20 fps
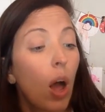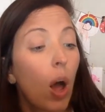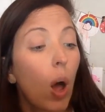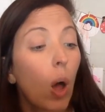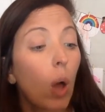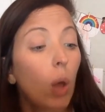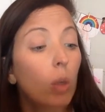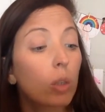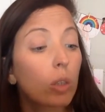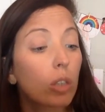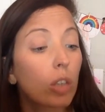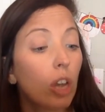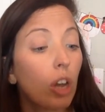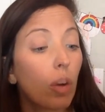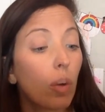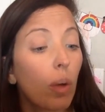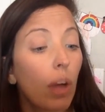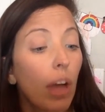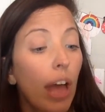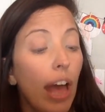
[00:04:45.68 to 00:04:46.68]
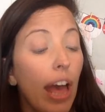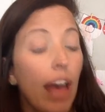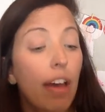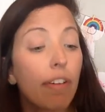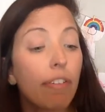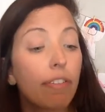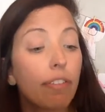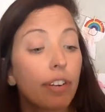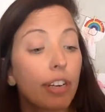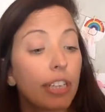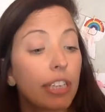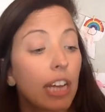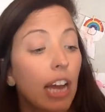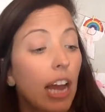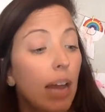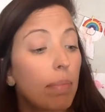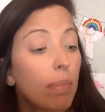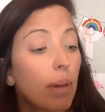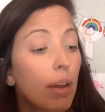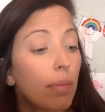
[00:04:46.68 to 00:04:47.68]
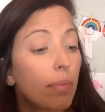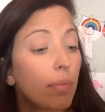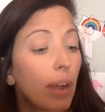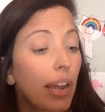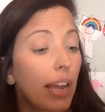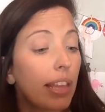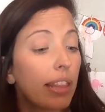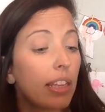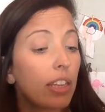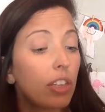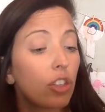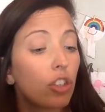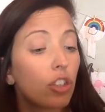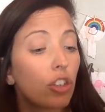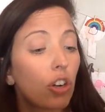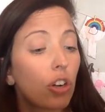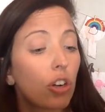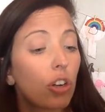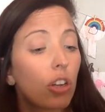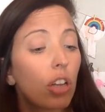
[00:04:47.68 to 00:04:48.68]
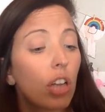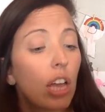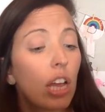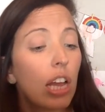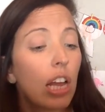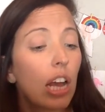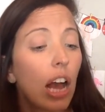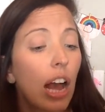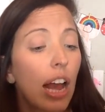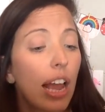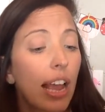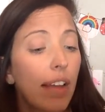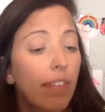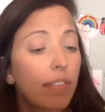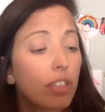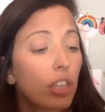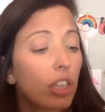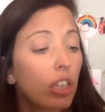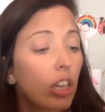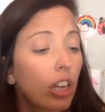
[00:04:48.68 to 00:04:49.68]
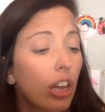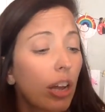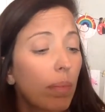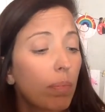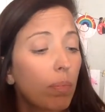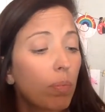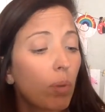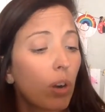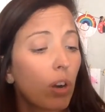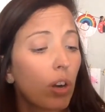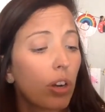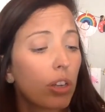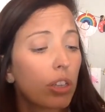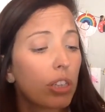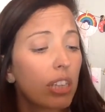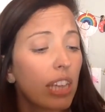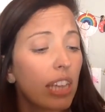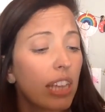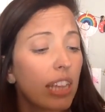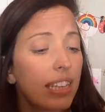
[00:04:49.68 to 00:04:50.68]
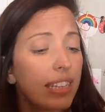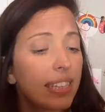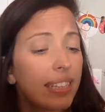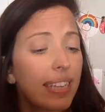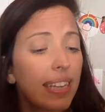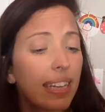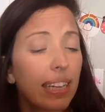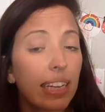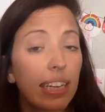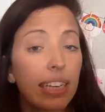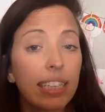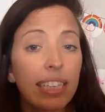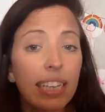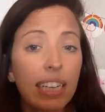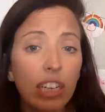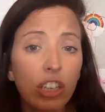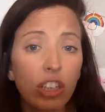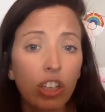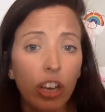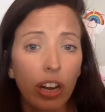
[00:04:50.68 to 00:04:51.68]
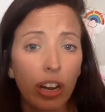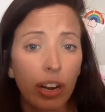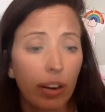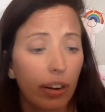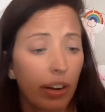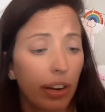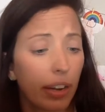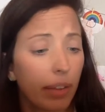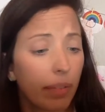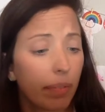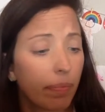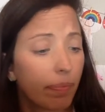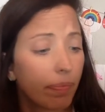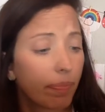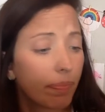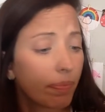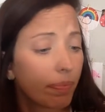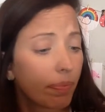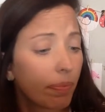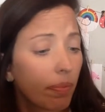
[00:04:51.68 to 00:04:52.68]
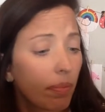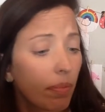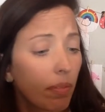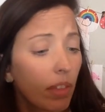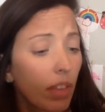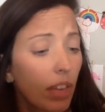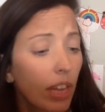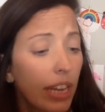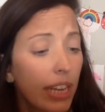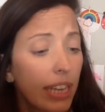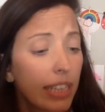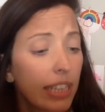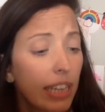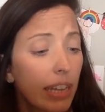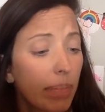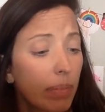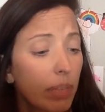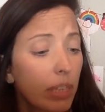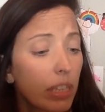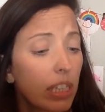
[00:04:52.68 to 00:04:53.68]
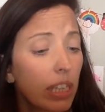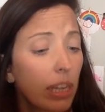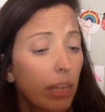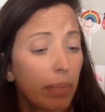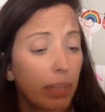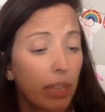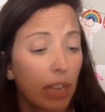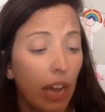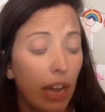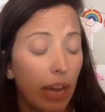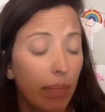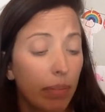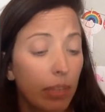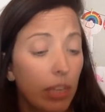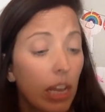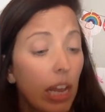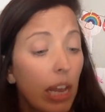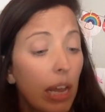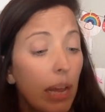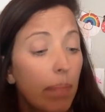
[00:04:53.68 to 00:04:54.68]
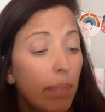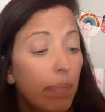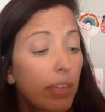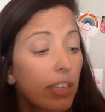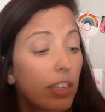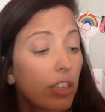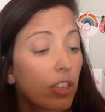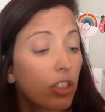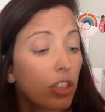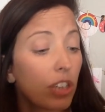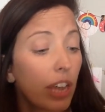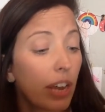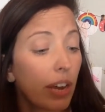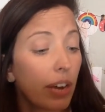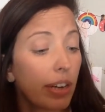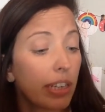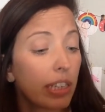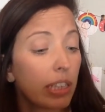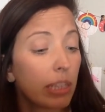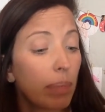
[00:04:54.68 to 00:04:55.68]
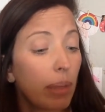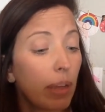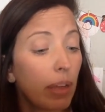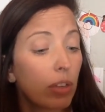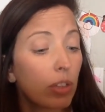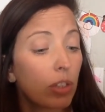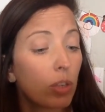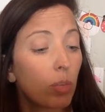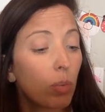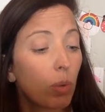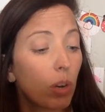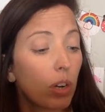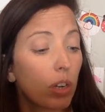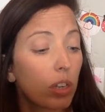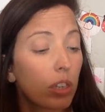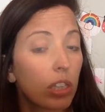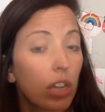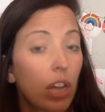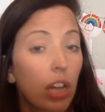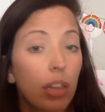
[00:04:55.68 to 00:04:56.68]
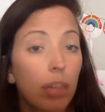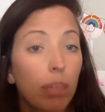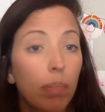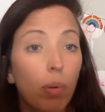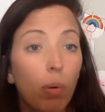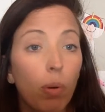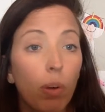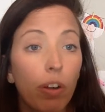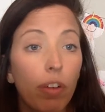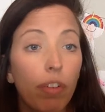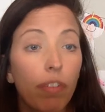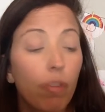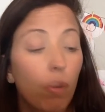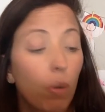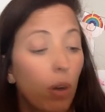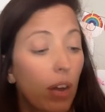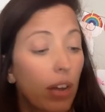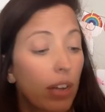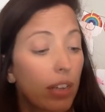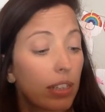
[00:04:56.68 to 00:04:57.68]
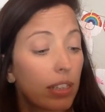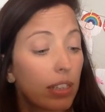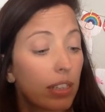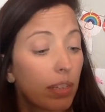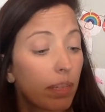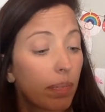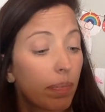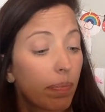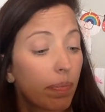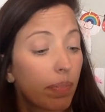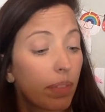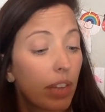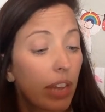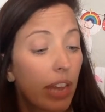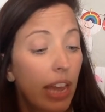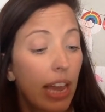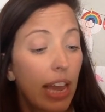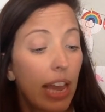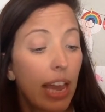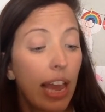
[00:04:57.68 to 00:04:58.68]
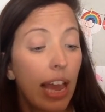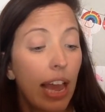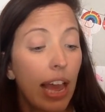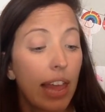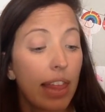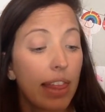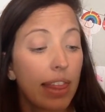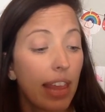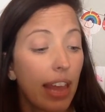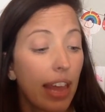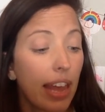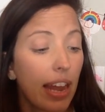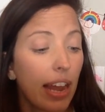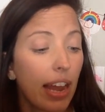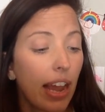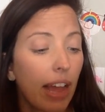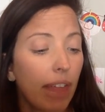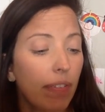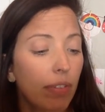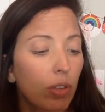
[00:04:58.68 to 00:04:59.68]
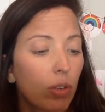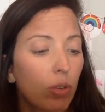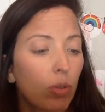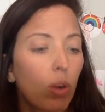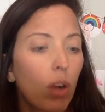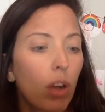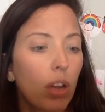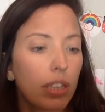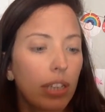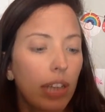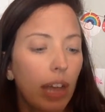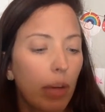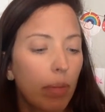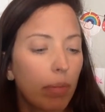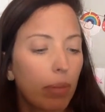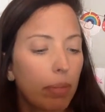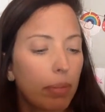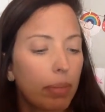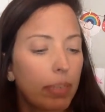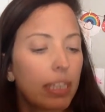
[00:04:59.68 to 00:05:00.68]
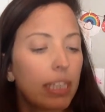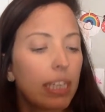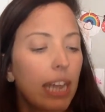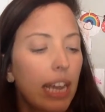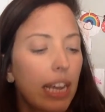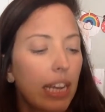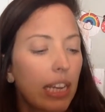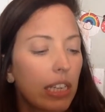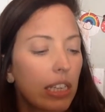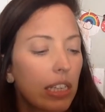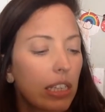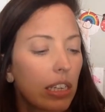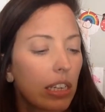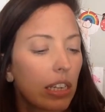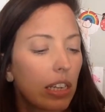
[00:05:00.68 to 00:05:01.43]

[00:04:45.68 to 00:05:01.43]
Also, every time I write in this journal, I have to look up words in the silly dictionary. Except sometimes Mr. Scary spells the words on the board for us. And then I have to cross out my mistakes.